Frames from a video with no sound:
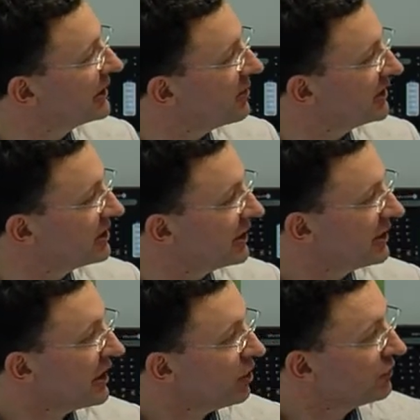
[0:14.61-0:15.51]
But
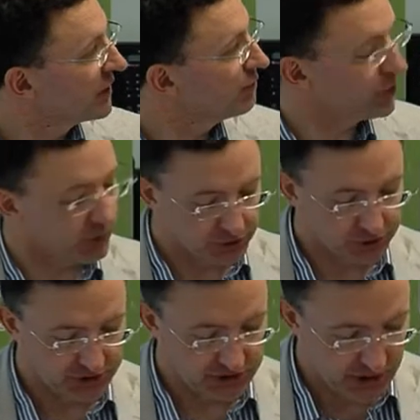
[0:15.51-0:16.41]
thank you for the
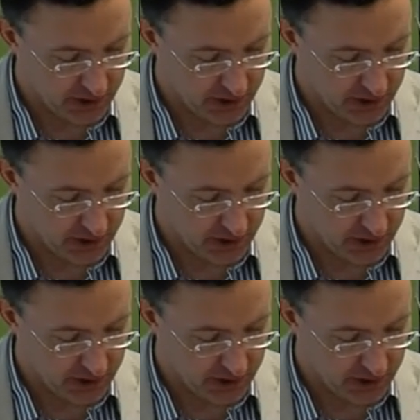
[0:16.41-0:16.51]
opportunity.